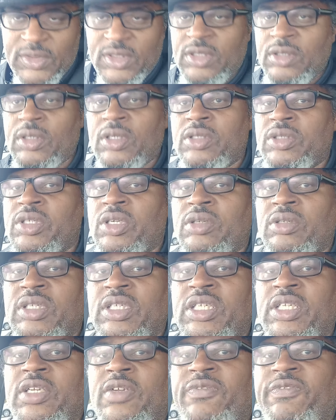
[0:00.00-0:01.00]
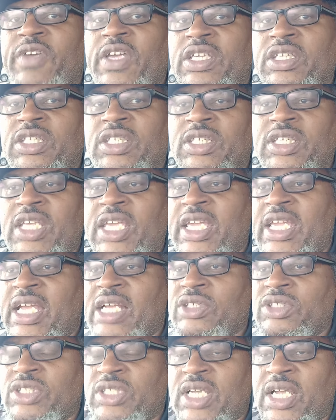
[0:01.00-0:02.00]
You know, don't let it affect your day
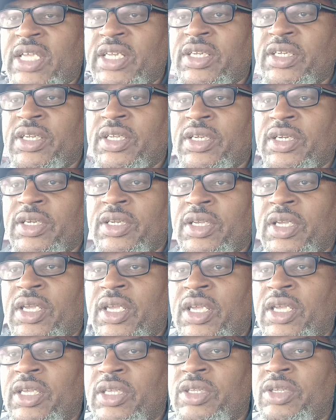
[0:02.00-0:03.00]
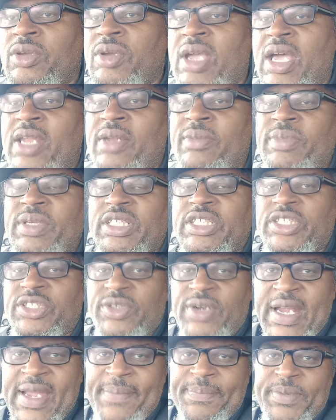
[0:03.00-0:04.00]
outside of there. You got to be
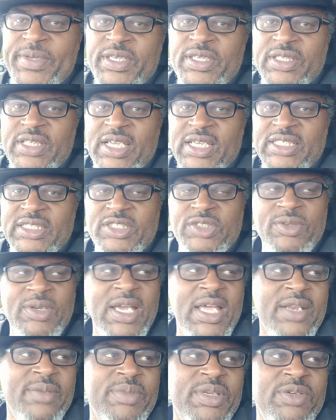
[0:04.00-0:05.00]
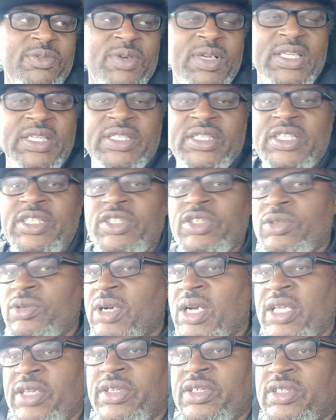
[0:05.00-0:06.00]
scrappy. Like, you got to be willing to do
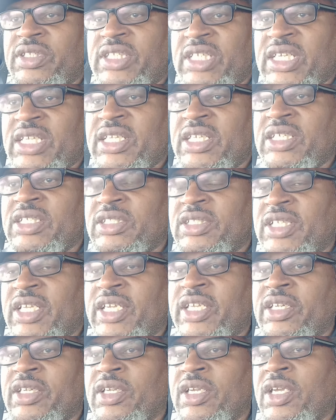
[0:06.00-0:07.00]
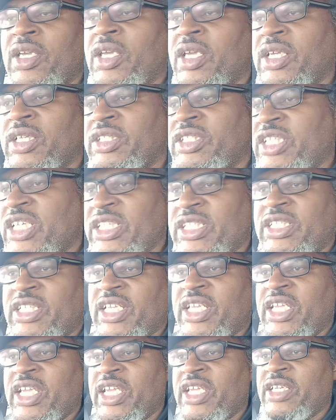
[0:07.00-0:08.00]
other things that just
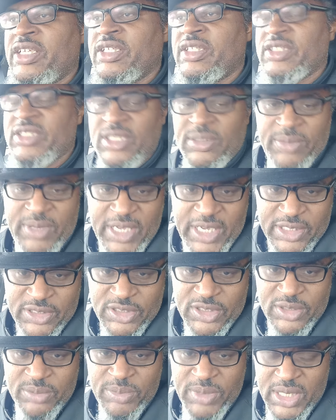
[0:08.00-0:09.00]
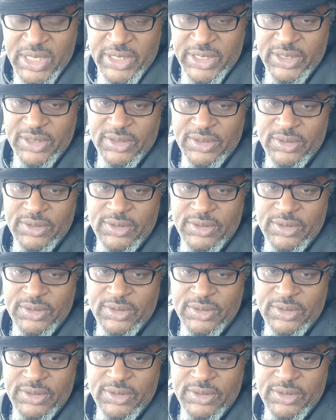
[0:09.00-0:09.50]
to get some extra money.